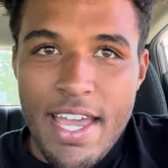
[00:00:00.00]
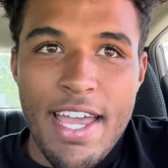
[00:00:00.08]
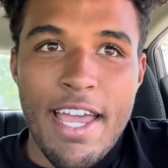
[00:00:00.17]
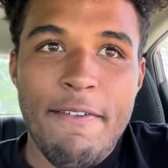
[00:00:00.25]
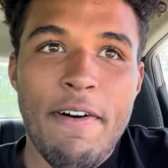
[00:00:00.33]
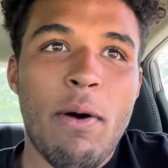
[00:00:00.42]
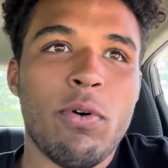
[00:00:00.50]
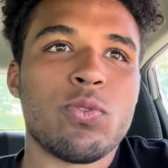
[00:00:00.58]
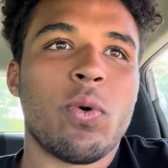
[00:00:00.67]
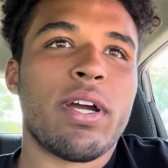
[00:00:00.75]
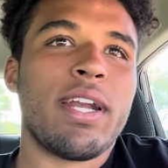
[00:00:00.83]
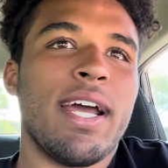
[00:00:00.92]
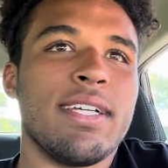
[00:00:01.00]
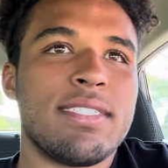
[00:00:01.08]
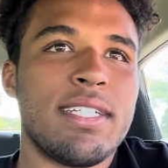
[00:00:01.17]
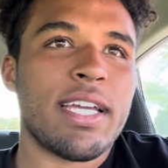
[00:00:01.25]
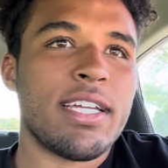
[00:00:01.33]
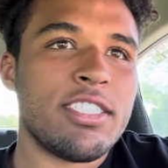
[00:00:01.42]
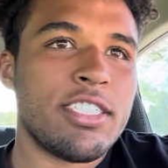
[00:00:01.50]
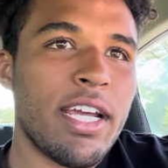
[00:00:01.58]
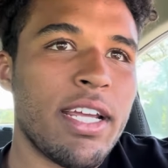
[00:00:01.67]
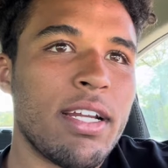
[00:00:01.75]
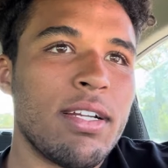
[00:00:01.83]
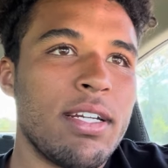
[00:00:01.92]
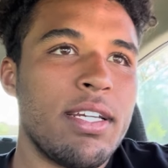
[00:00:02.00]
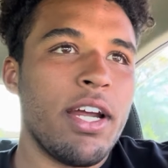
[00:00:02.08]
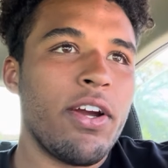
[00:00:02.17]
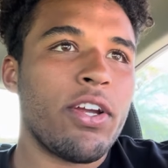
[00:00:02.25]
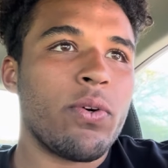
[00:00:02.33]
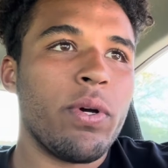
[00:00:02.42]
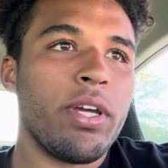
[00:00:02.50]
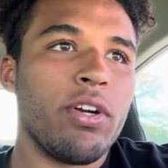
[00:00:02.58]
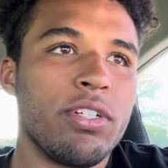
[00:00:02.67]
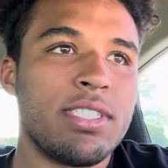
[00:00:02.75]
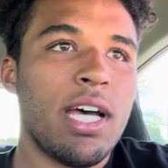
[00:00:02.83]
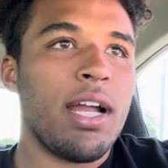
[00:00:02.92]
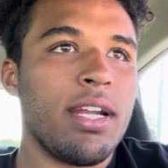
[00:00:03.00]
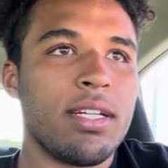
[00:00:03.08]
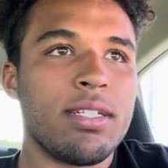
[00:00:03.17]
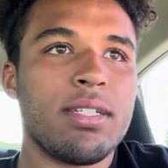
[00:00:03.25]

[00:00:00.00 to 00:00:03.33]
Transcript: If I was working at Steak and Shake, Dairy Queen, or Sonic,